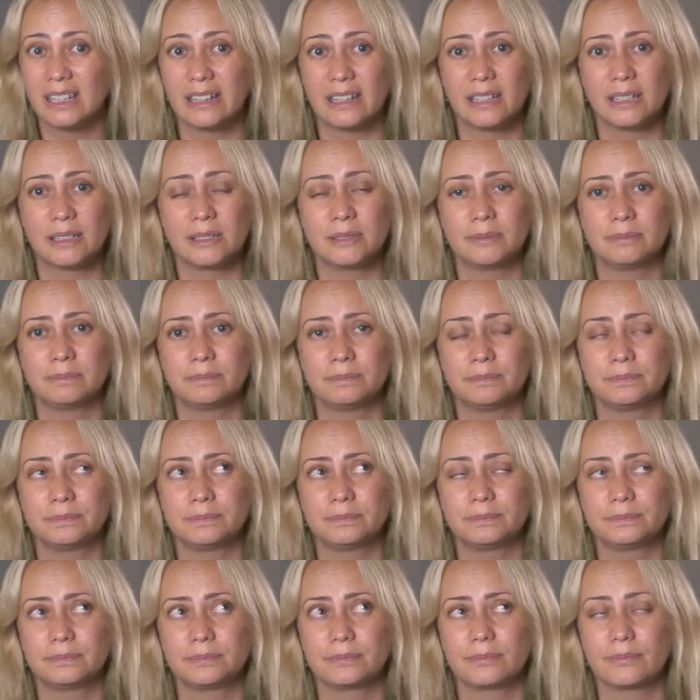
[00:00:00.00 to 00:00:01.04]

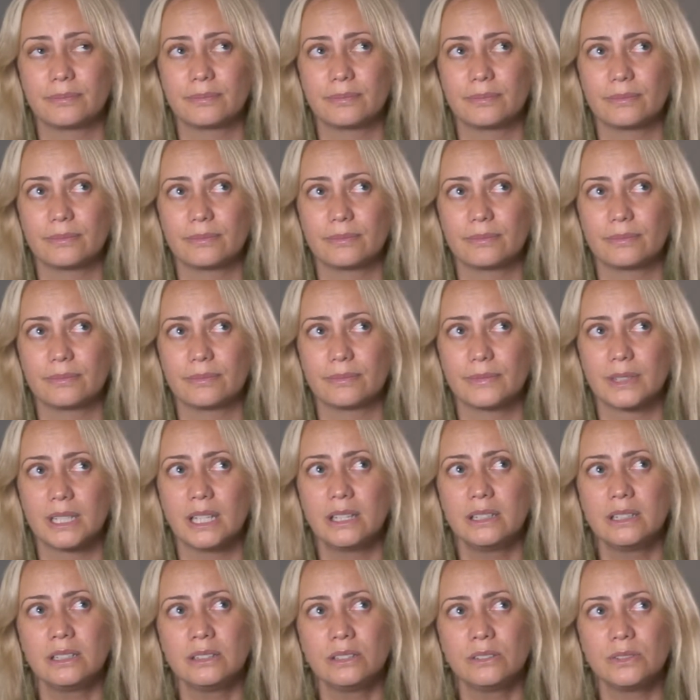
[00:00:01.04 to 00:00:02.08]

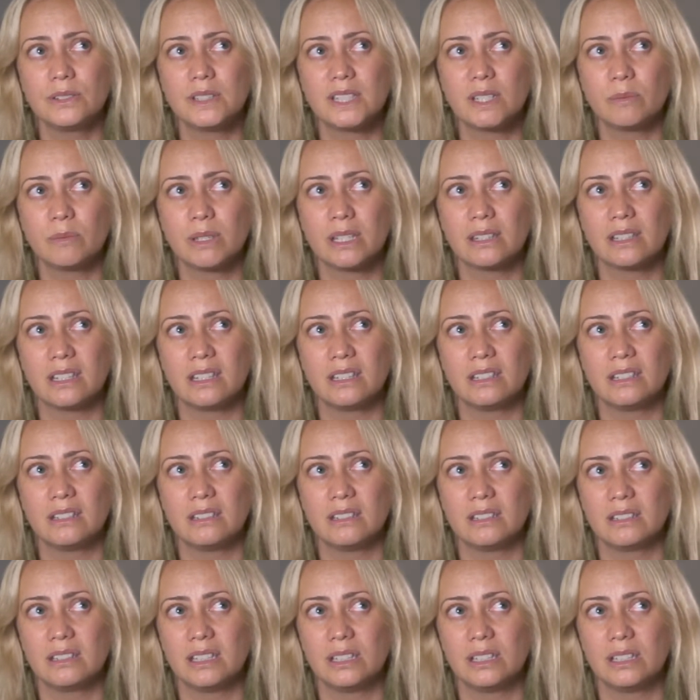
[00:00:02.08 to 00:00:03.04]
I don't know if it's something that